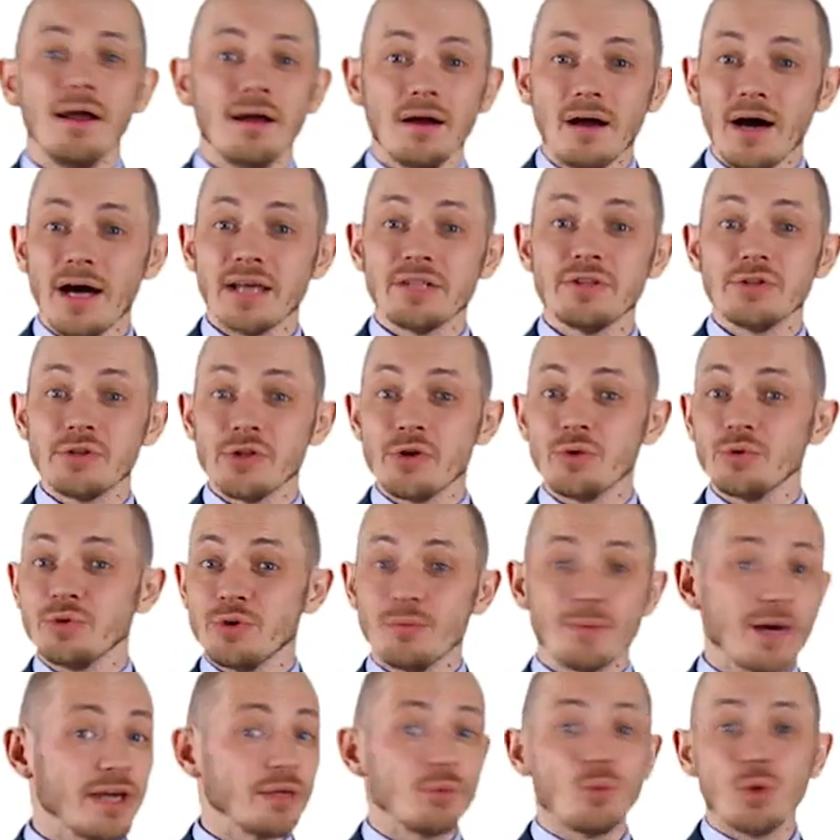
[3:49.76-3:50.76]
I don't know, you
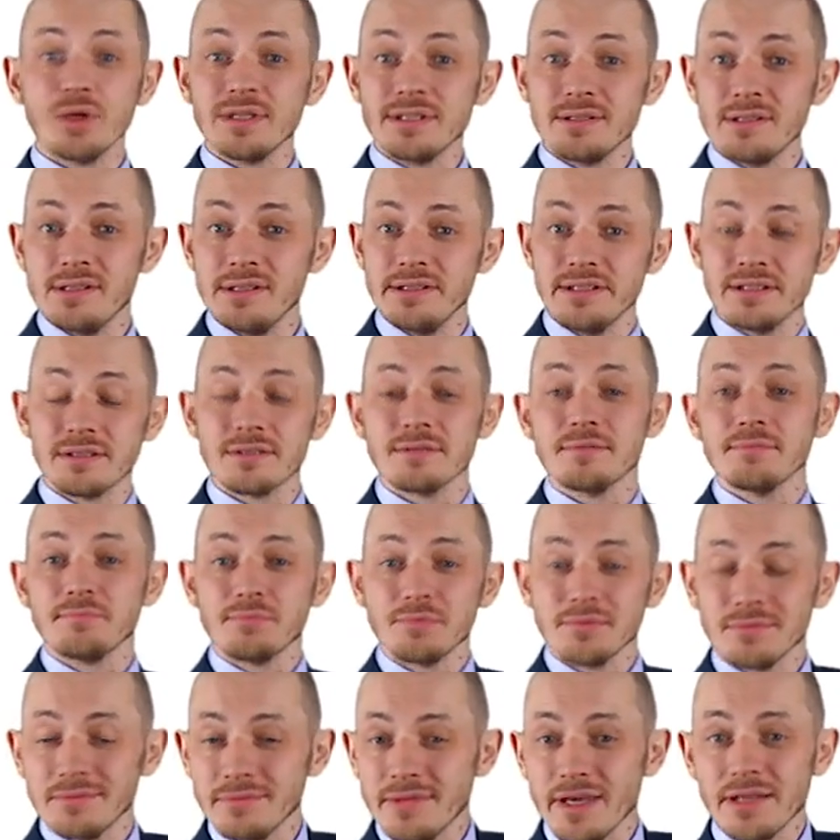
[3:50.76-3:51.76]
might want to delete
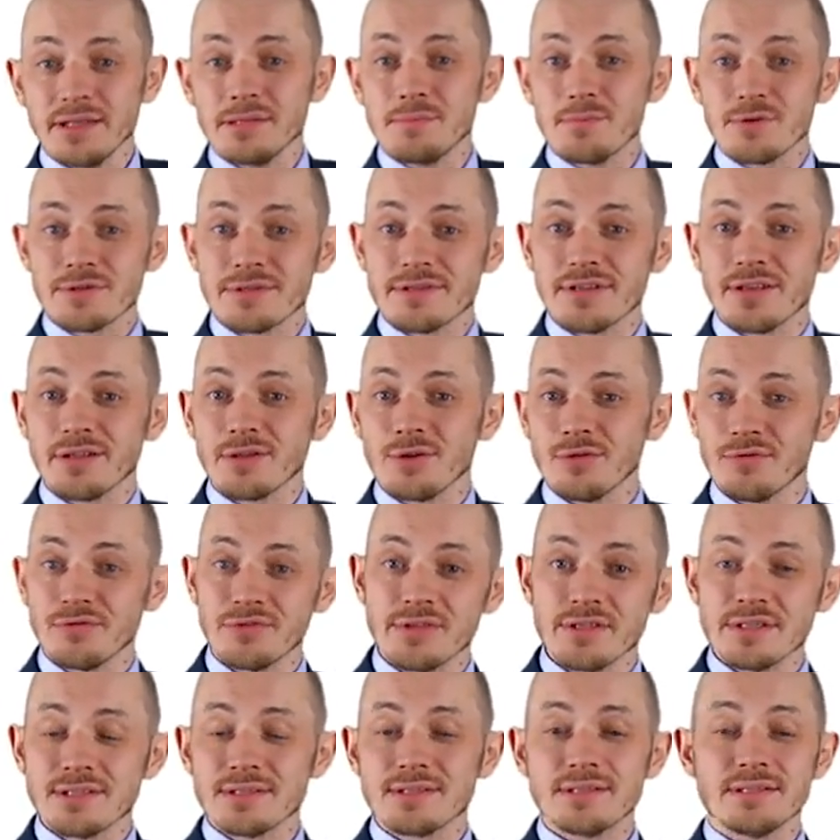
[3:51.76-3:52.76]
90% of
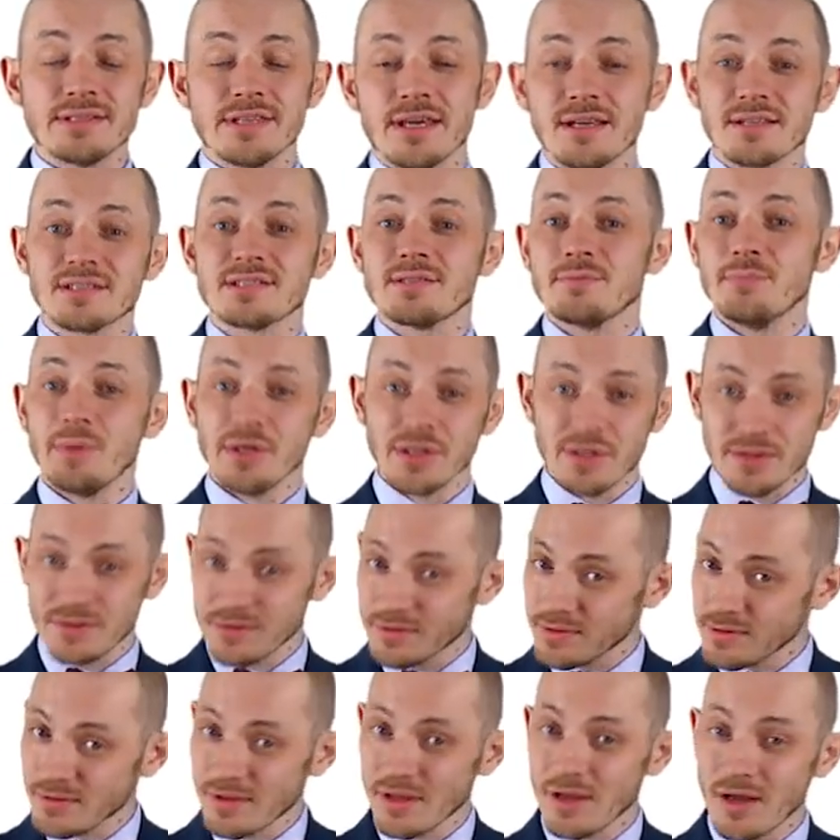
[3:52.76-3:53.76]
this text, but
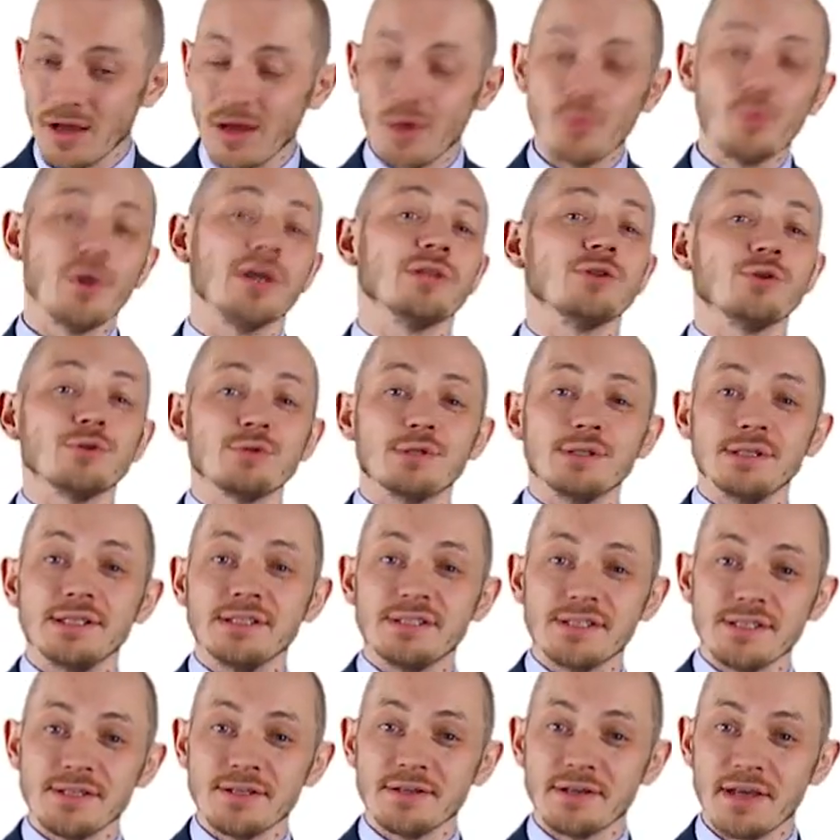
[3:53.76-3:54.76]
we're not
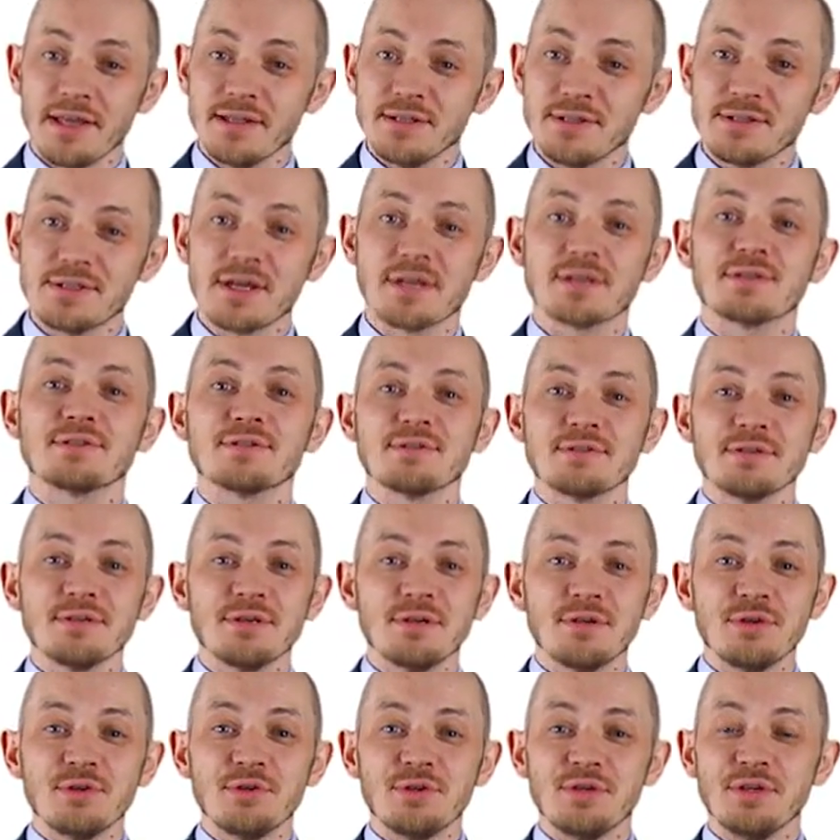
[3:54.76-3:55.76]
deleting any text
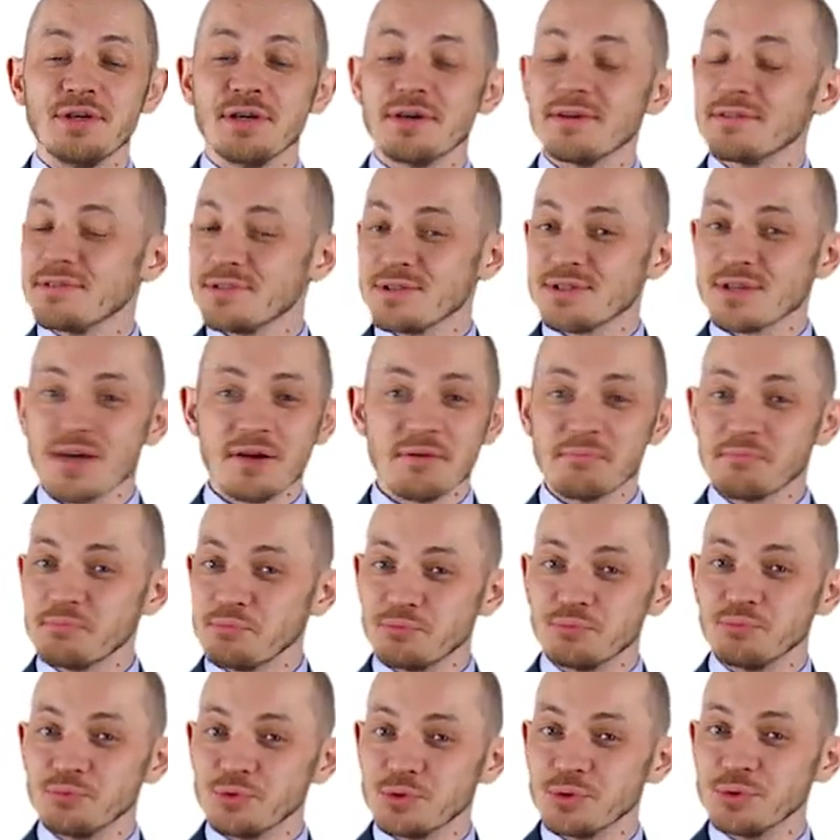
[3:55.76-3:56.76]
here. These are
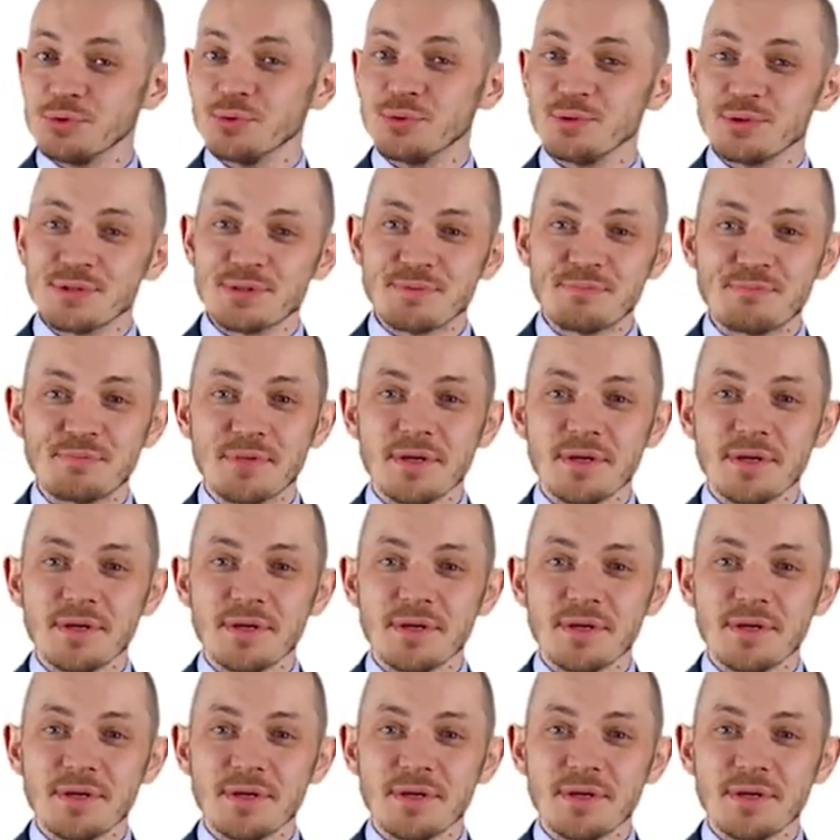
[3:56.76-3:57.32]
rules.